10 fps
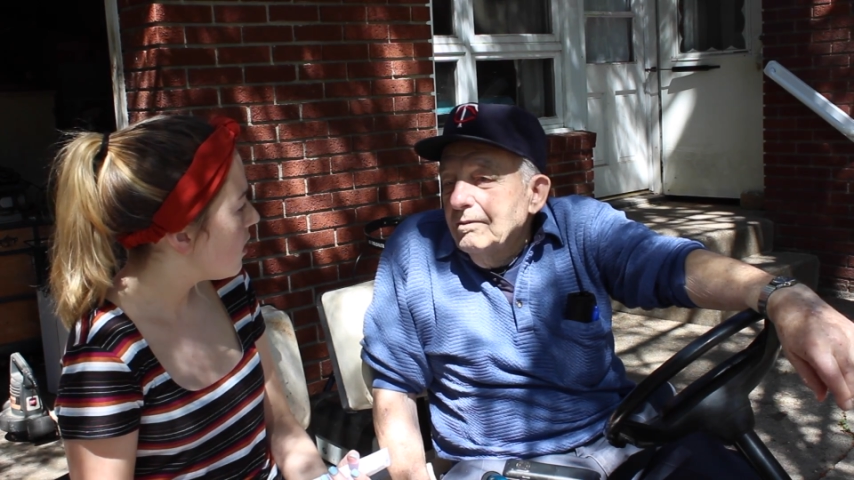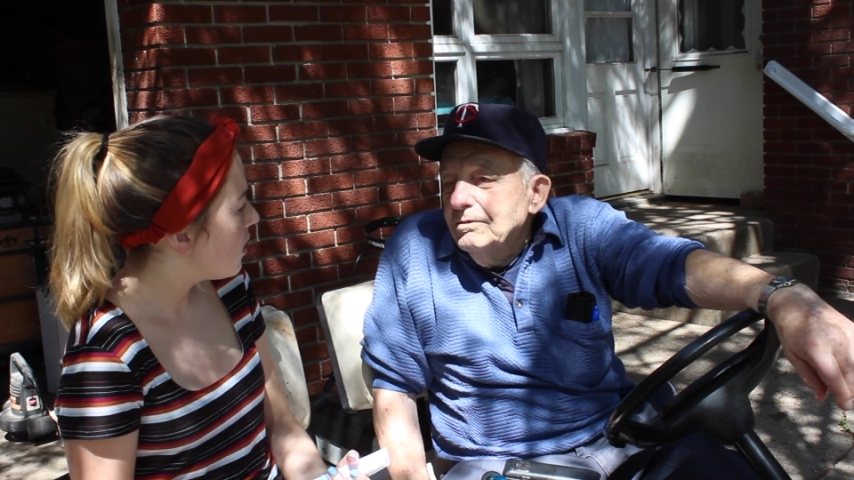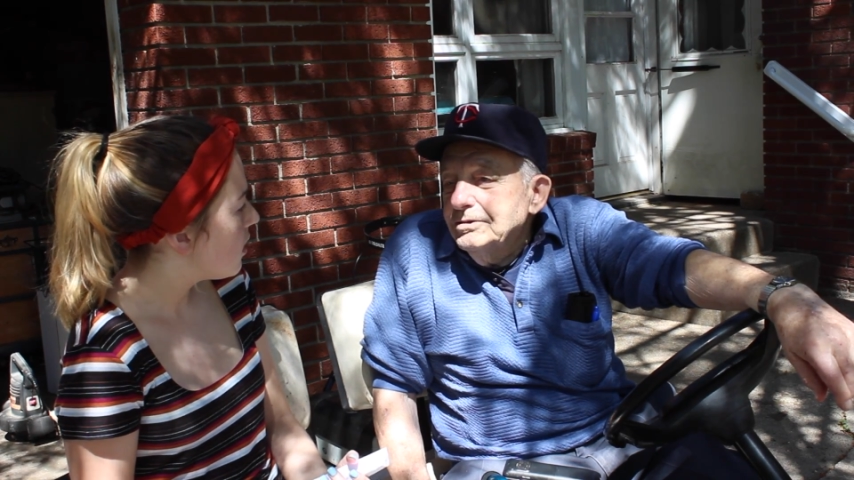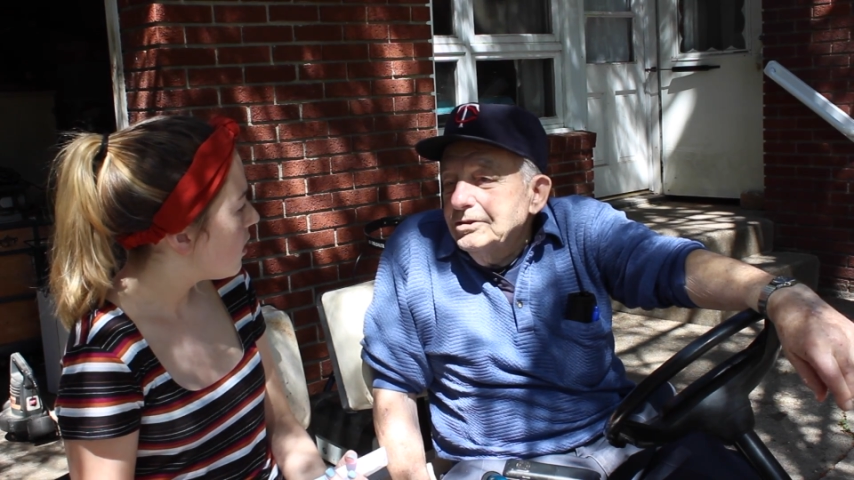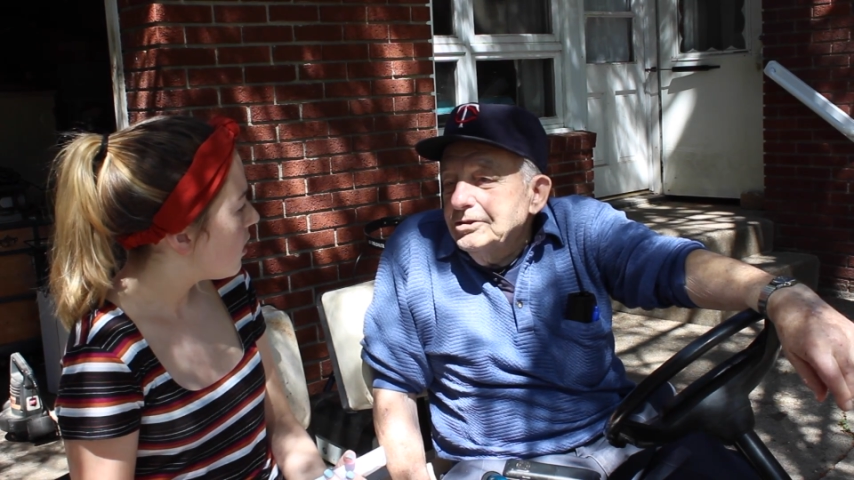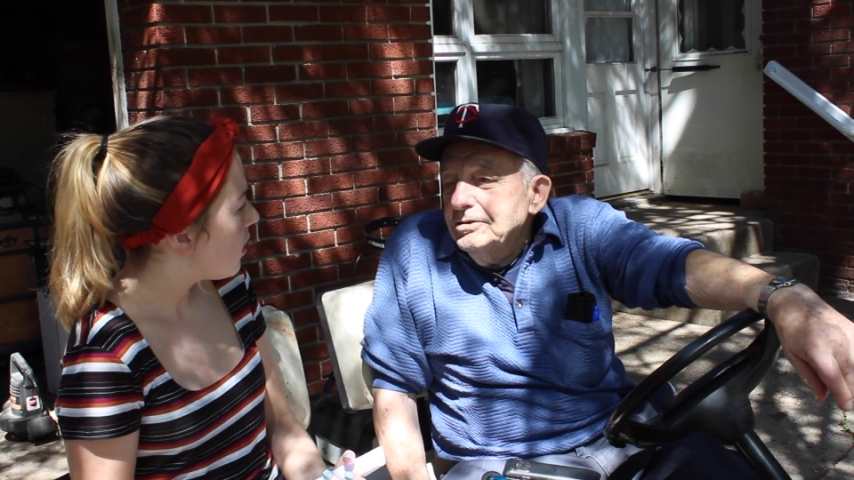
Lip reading: And was